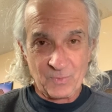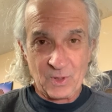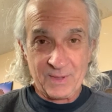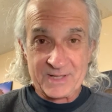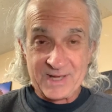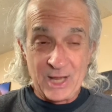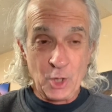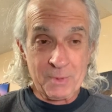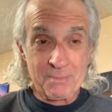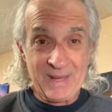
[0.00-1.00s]
They say
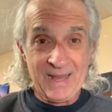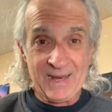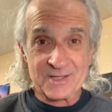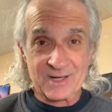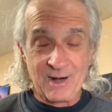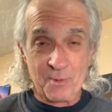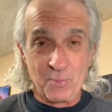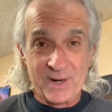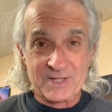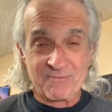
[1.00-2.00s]
human beings in our
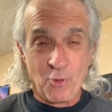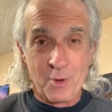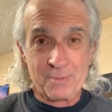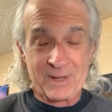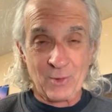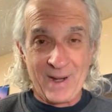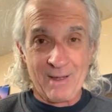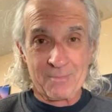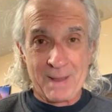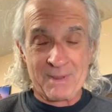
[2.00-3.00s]
present form have been
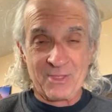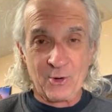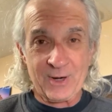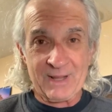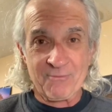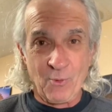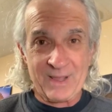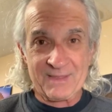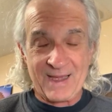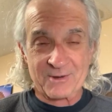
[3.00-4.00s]
around maybe 30,
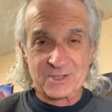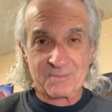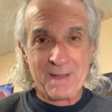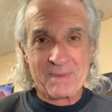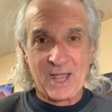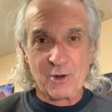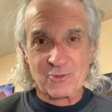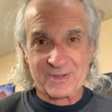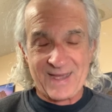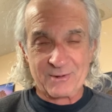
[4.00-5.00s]
40,000, maybe
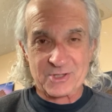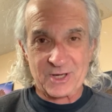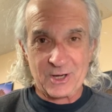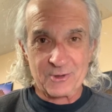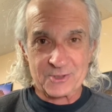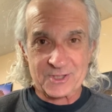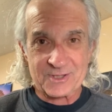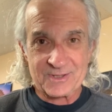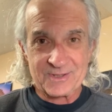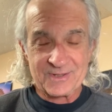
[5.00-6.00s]
100,000 years.
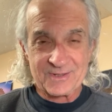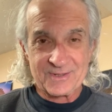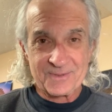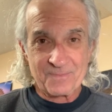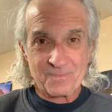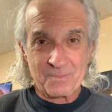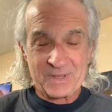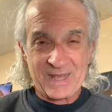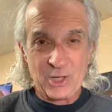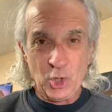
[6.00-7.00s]
But
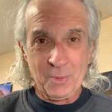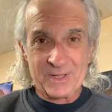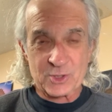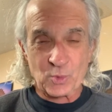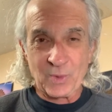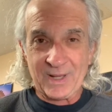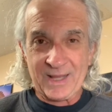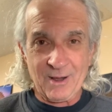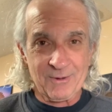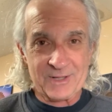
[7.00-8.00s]
that humans really
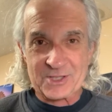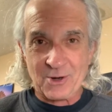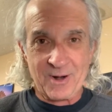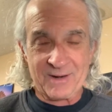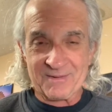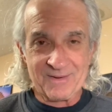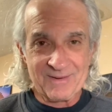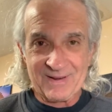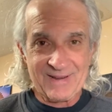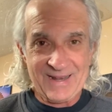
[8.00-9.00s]
only started
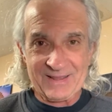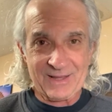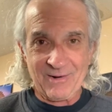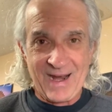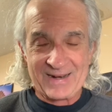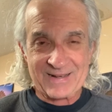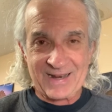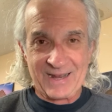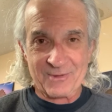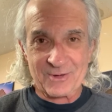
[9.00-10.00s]
getting their act
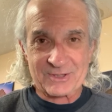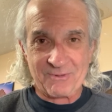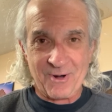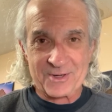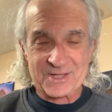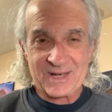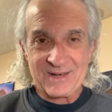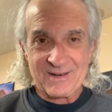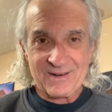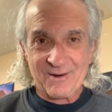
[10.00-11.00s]
together as far as
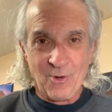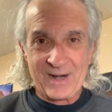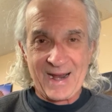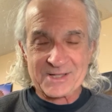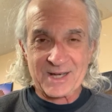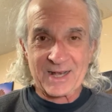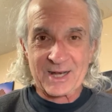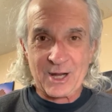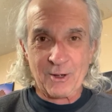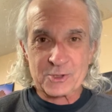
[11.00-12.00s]
organizing a
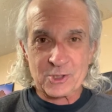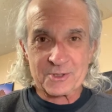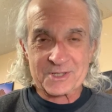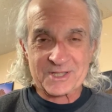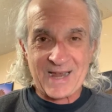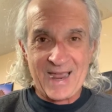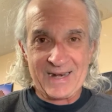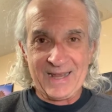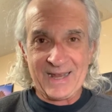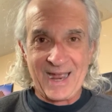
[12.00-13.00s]
culture,
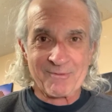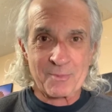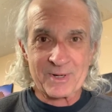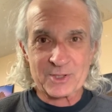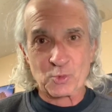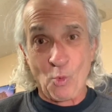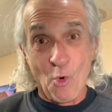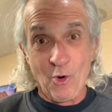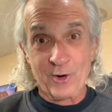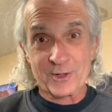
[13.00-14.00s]
society, governments,
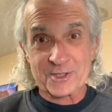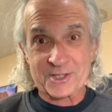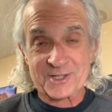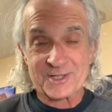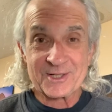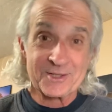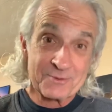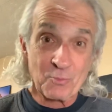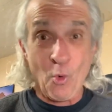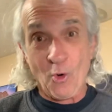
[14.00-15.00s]
wars,
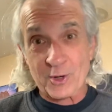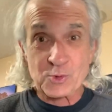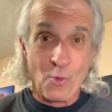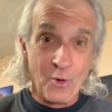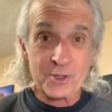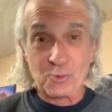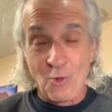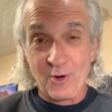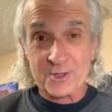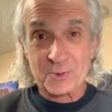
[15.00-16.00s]

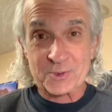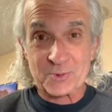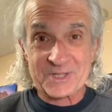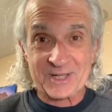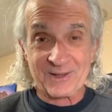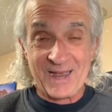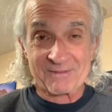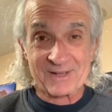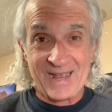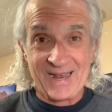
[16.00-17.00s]
which we still have
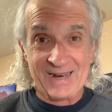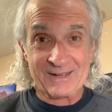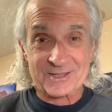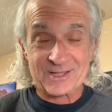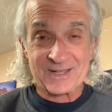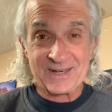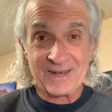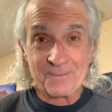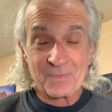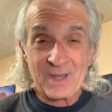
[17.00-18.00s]
today endlessly,
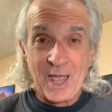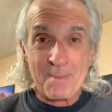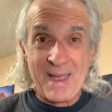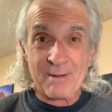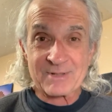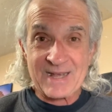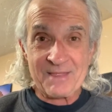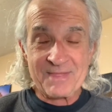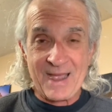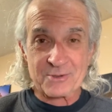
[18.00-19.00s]
about
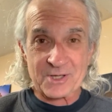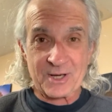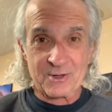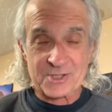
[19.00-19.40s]
10,000 years